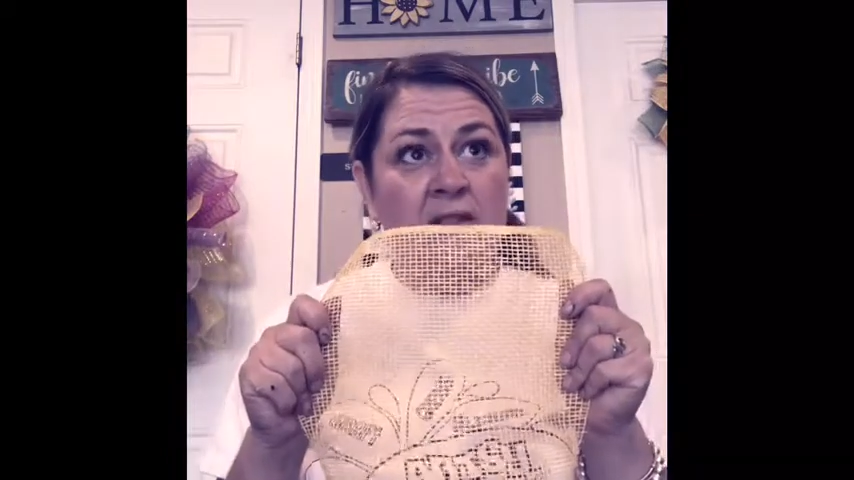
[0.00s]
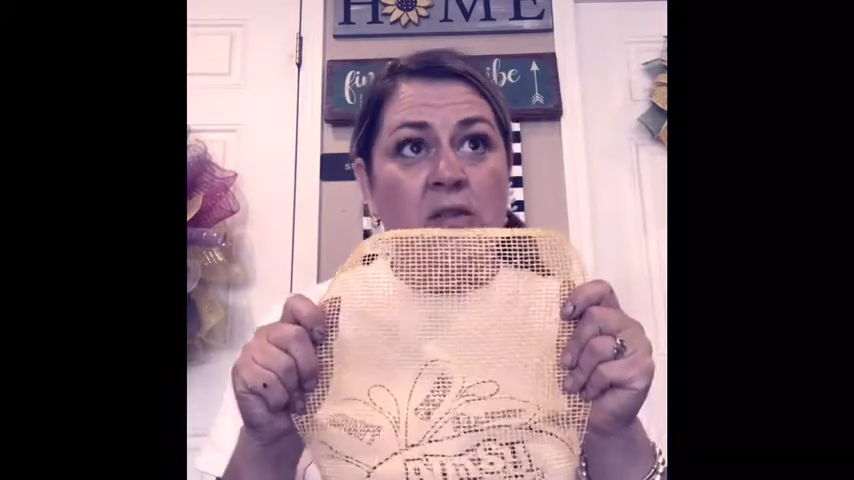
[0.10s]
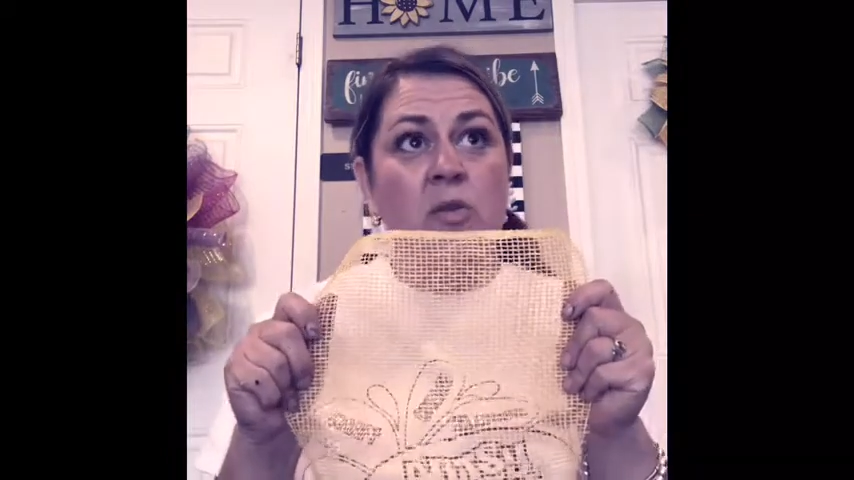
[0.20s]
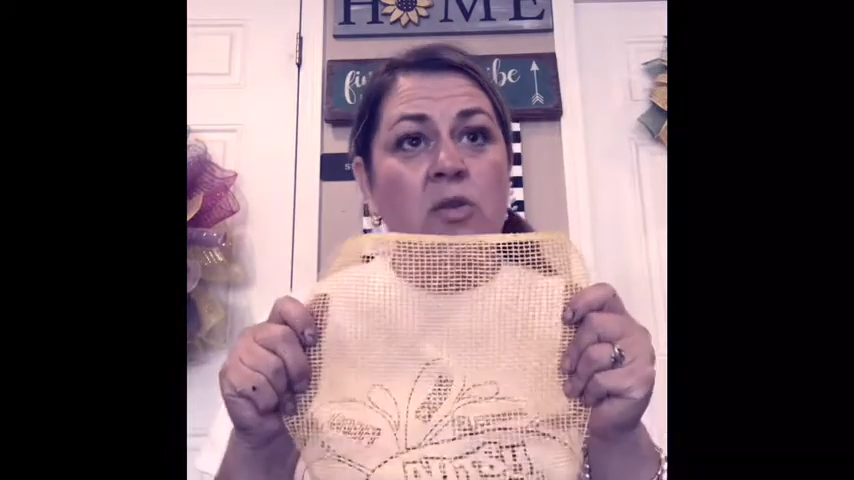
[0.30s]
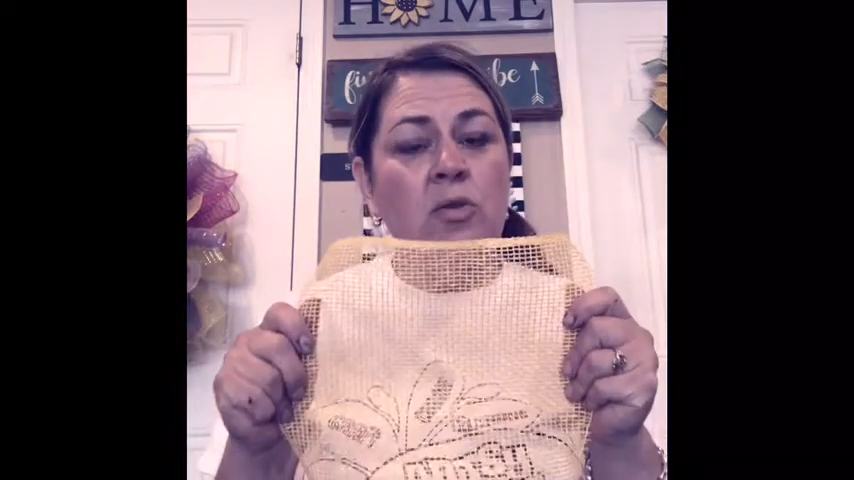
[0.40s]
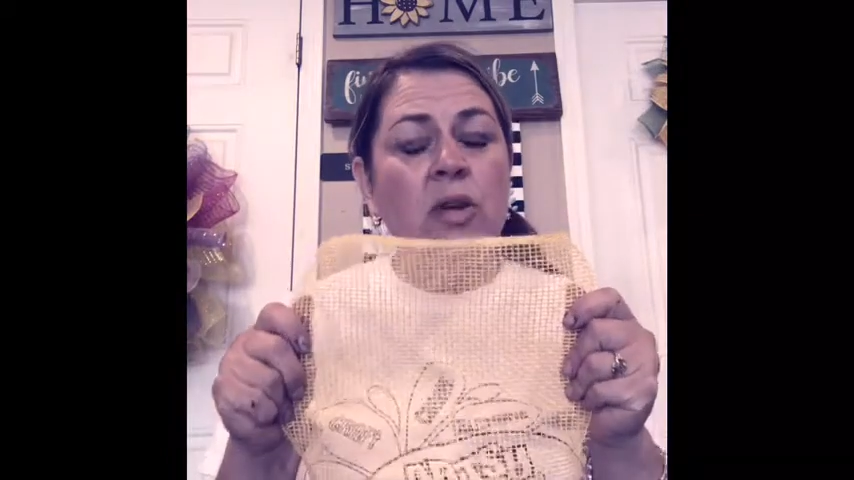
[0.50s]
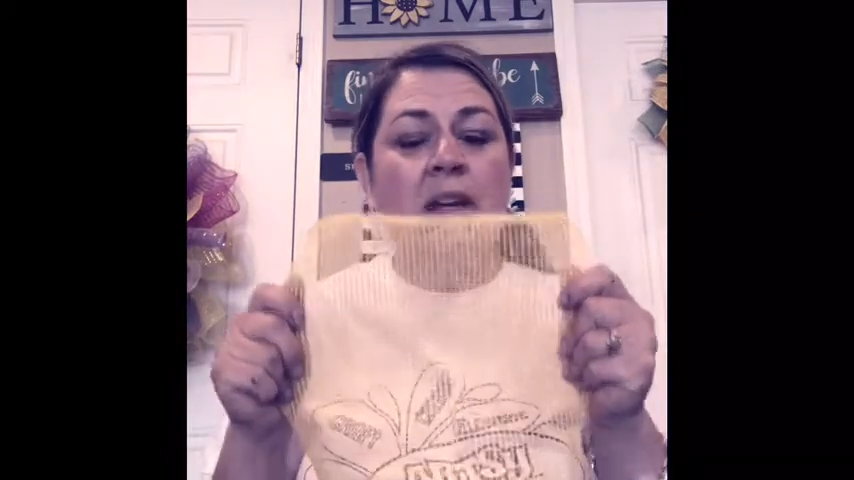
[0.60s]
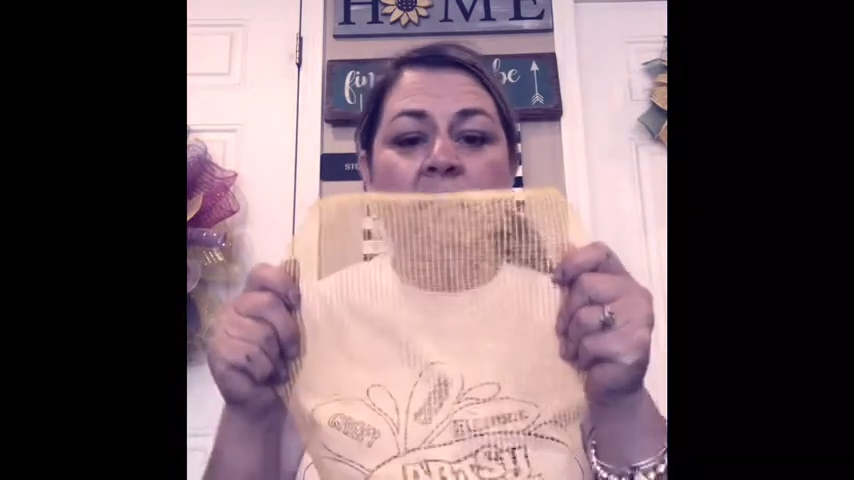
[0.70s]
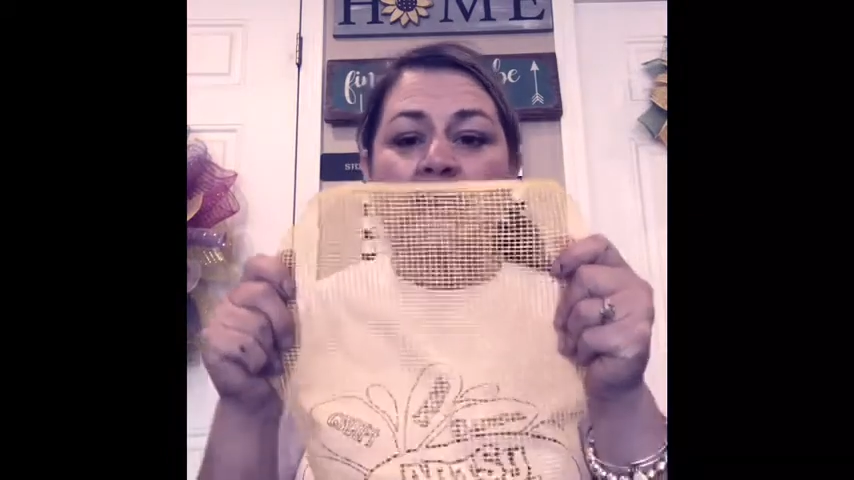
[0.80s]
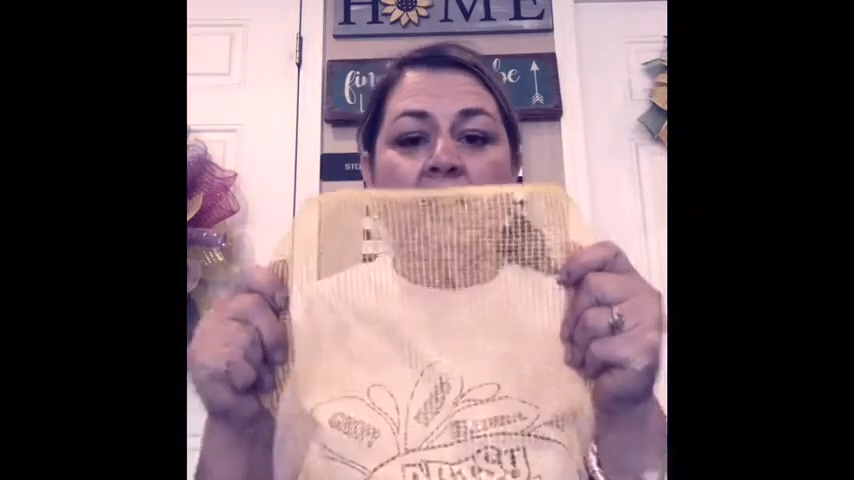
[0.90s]
So you could
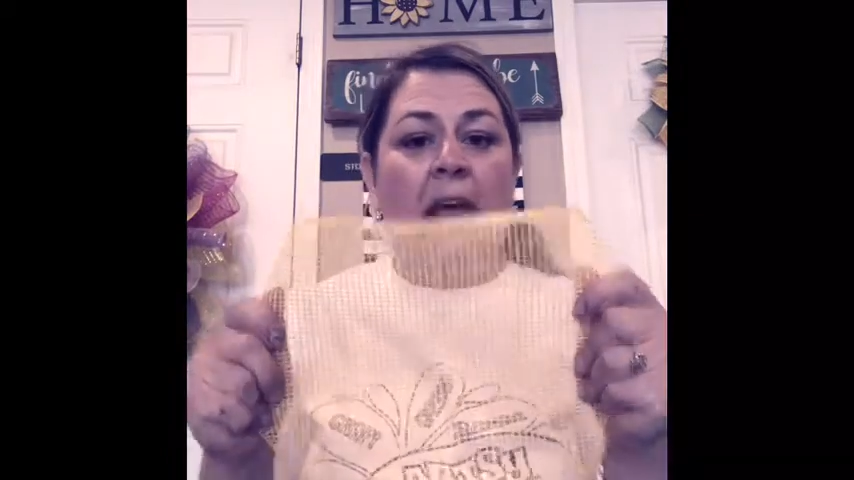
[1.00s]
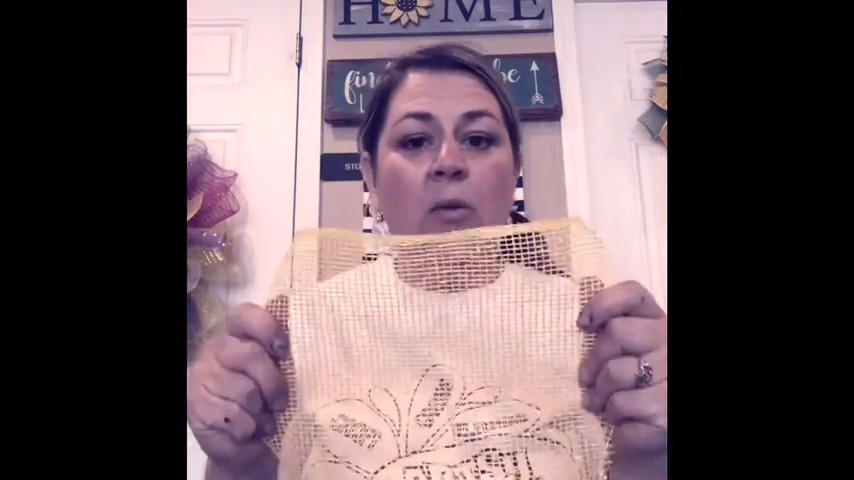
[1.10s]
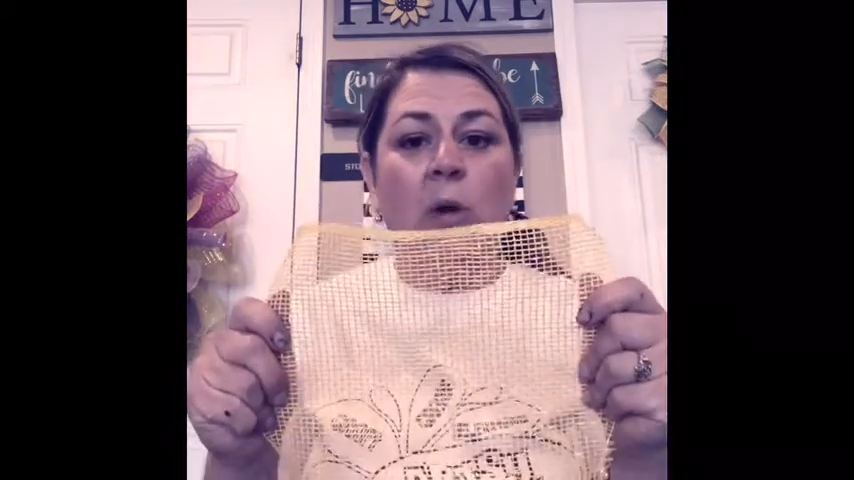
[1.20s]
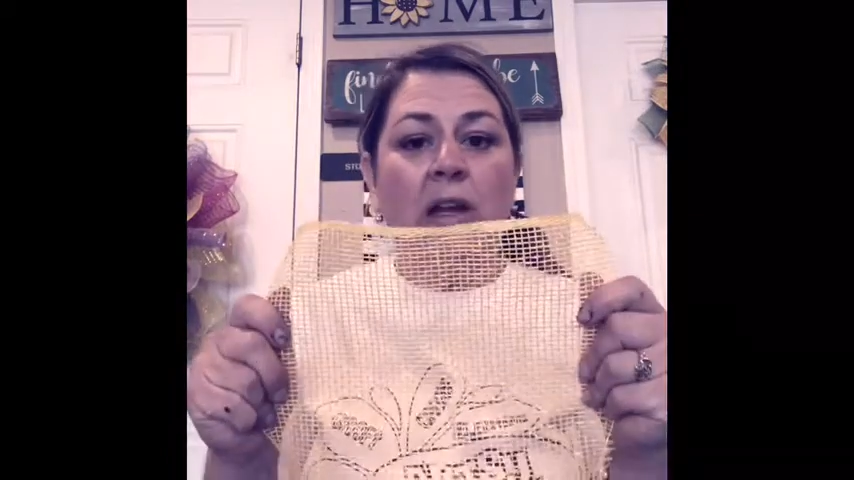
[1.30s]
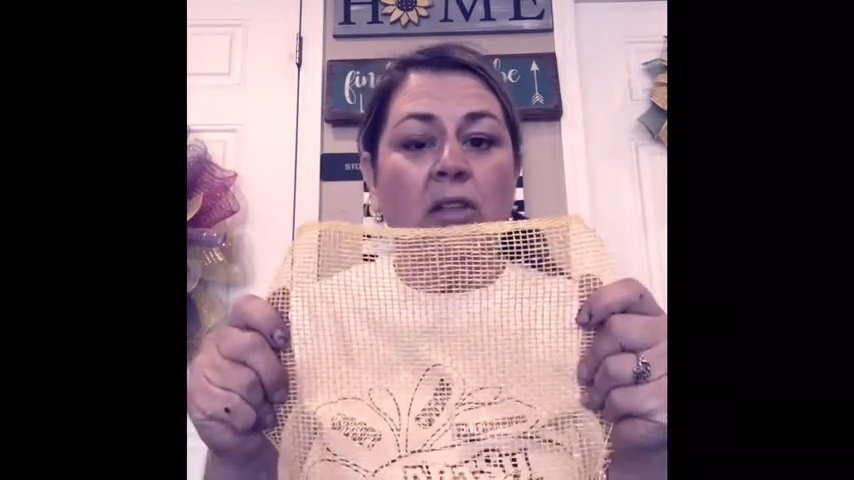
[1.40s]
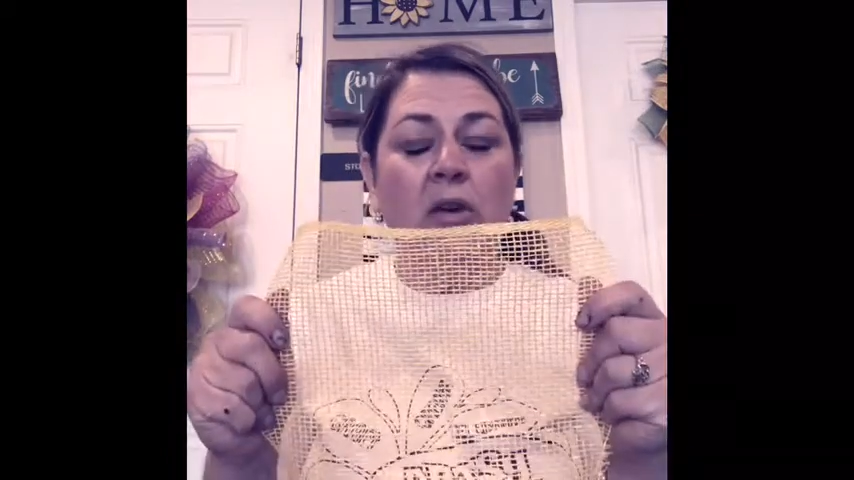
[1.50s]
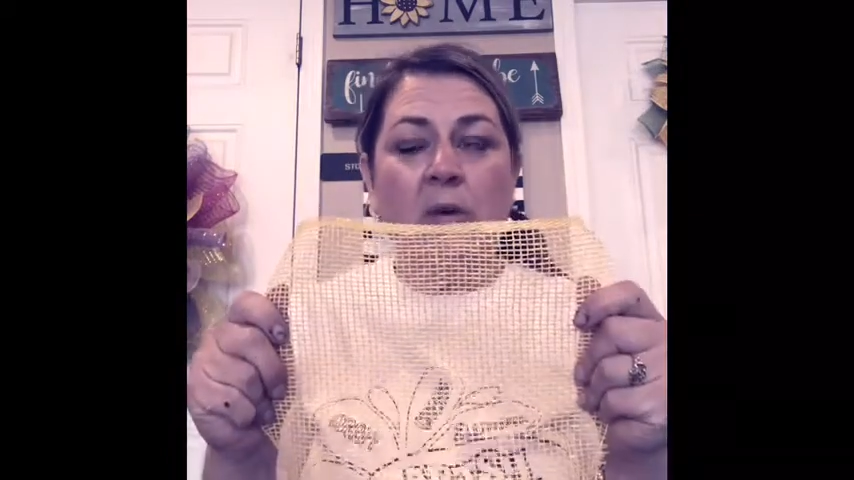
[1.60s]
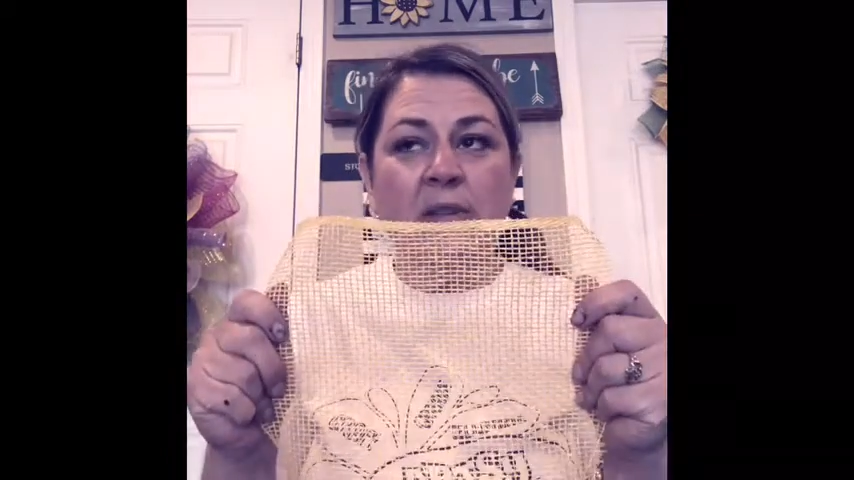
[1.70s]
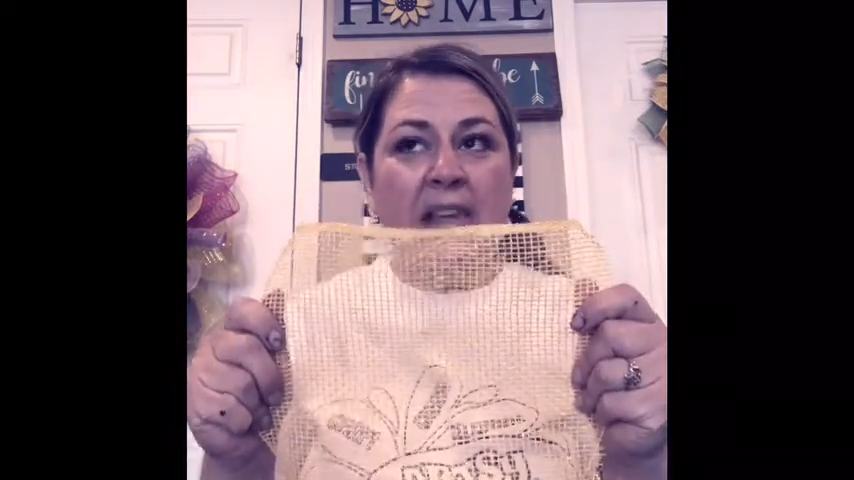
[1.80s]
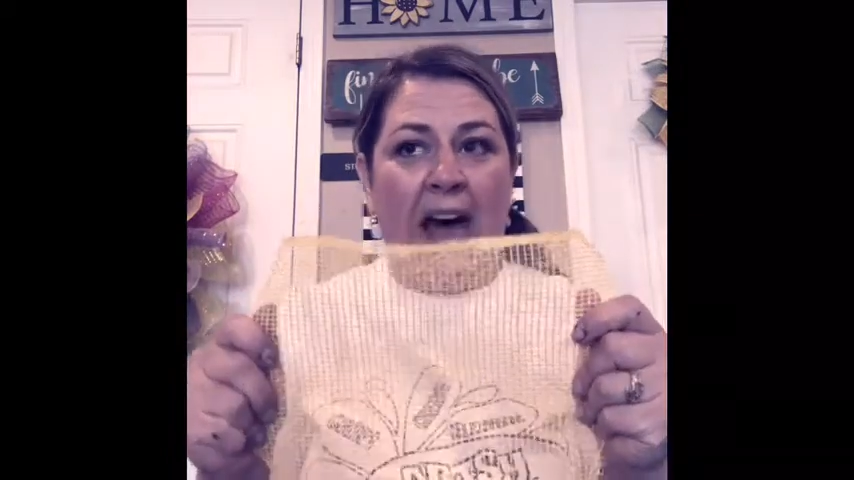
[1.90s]
even lay one of those